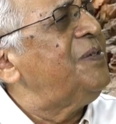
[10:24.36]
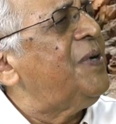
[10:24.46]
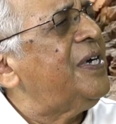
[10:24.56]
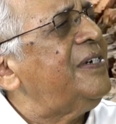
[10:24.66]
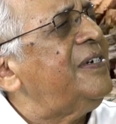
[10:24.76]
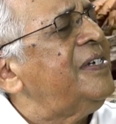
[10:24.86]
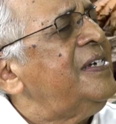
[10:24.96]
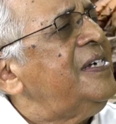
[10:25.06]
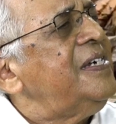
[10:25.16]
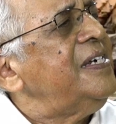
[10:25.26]
part
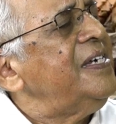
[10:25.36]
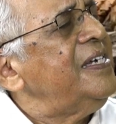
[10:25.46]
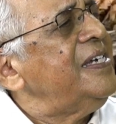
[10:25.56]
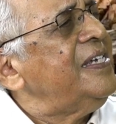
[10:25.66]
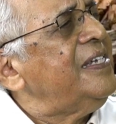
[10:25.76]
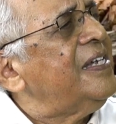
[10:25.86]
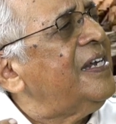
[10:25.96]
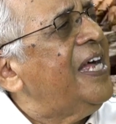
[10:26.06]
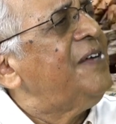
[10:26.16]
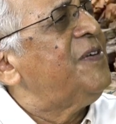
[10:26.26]
in the
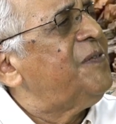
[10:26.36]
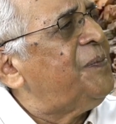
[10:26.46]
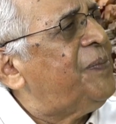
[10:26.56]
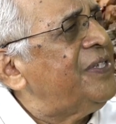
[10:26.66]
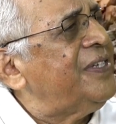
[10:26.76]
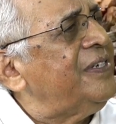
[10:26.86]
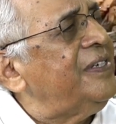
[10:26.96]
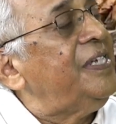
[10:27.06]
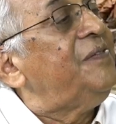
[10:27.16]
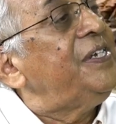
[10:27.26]
life of a person,
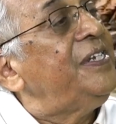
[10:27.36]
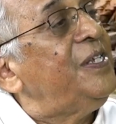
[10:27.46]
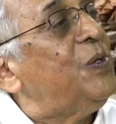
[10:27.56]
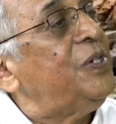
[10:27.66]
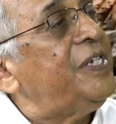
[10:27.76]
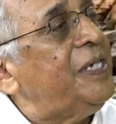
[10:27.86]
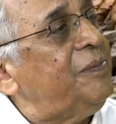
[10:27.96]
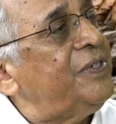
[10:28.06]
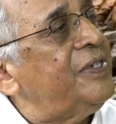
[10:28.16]
even in the old times?